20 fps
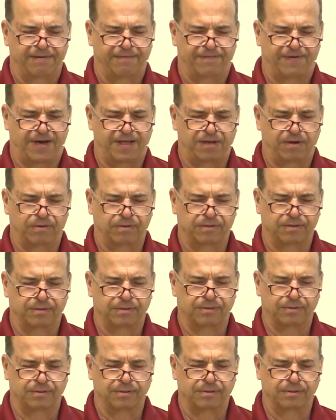Father,
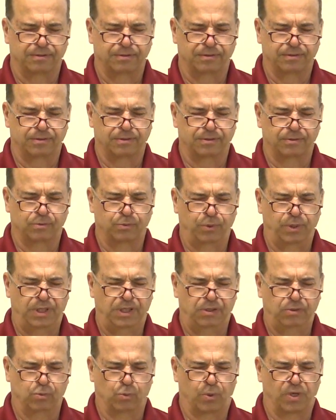
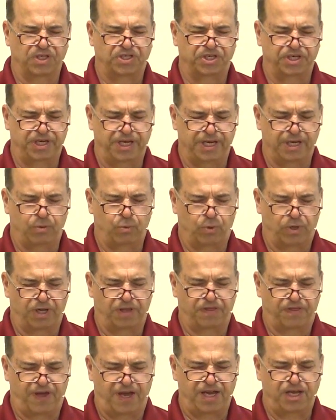we once again want
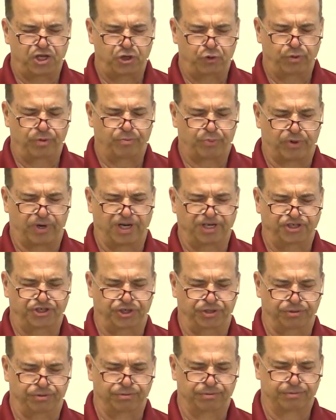to thank you and praise
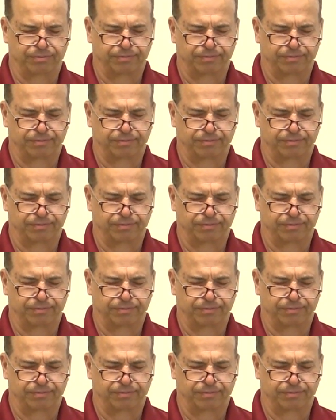you